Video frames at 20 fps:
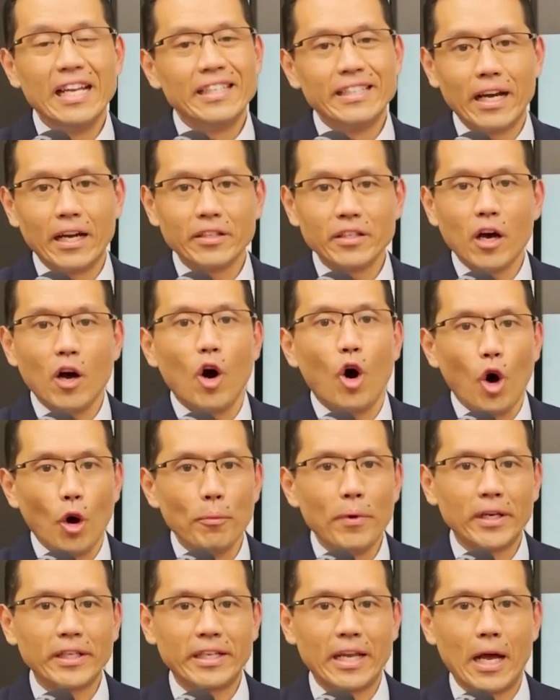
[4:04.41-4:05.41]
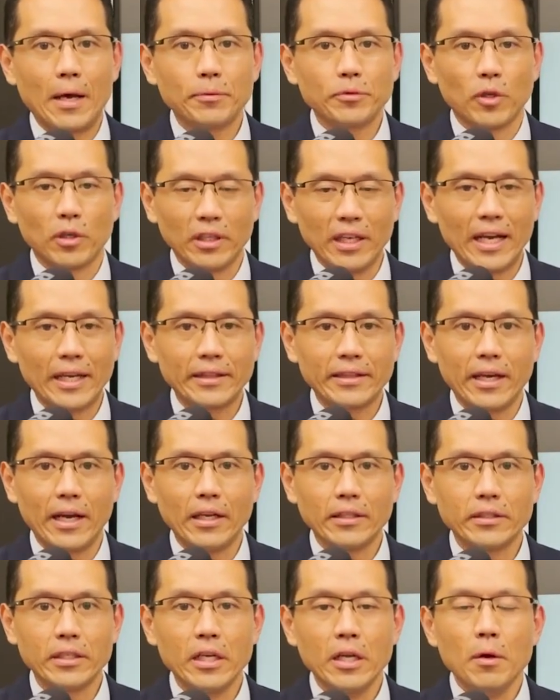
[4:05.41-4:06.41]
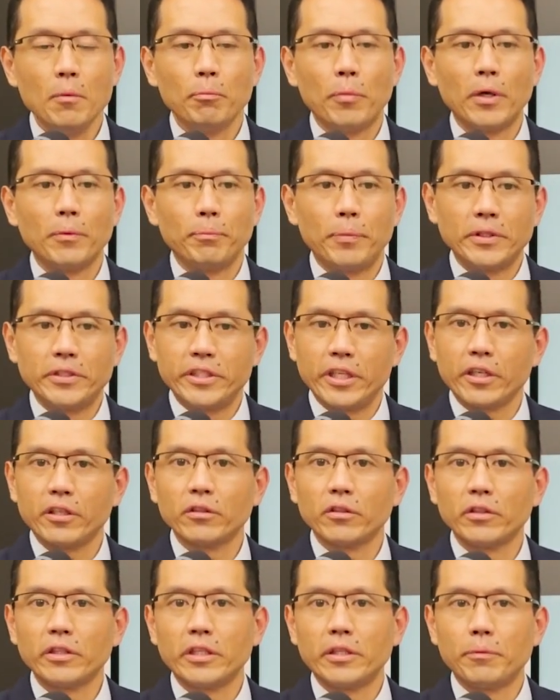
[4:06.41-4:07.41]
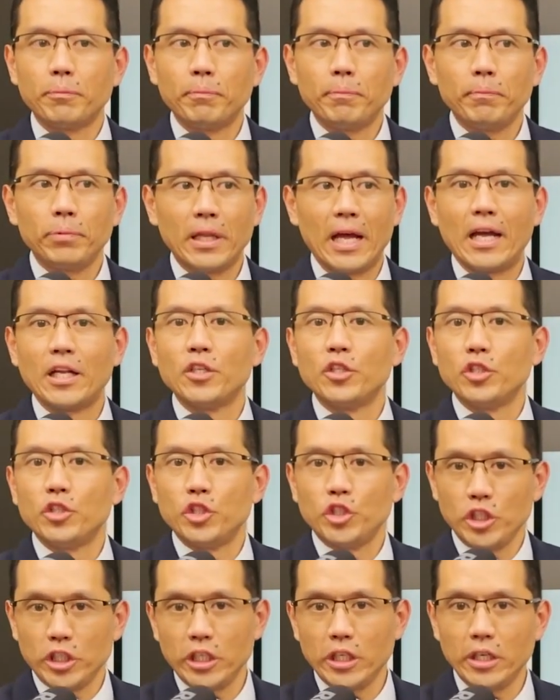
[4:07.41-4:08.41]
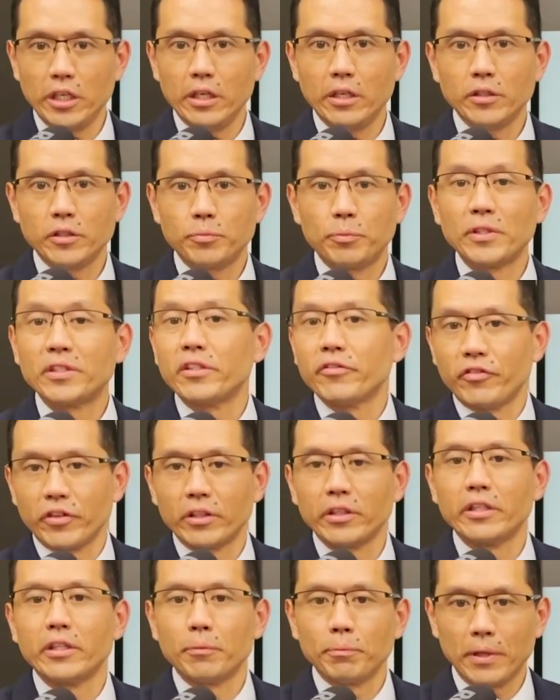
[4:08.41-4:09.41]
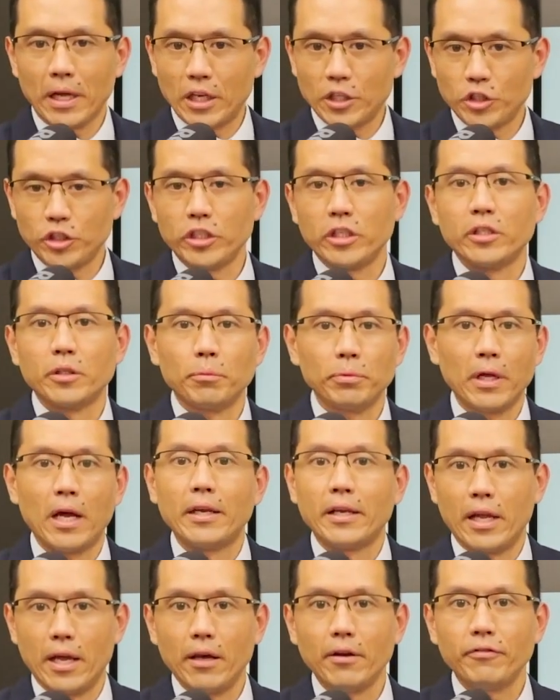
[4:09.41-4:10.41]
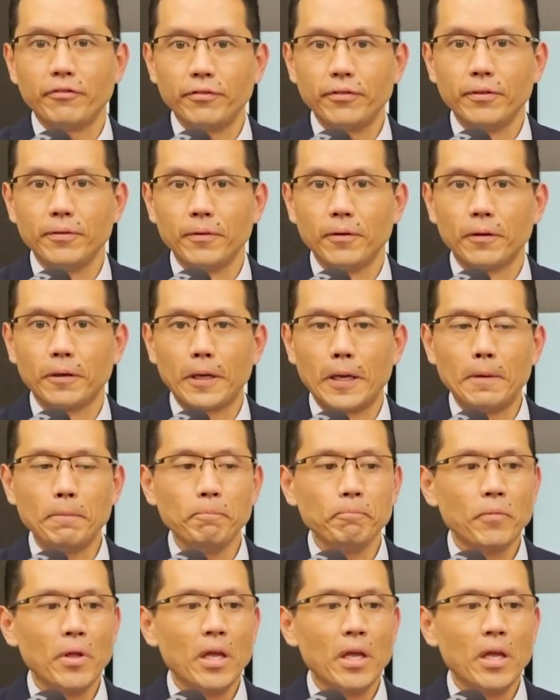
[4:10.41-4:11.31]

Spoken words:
Now, not all Medigaps are like that, but particularly the Plan G, specifically the Plan G and the Plan F. Okay.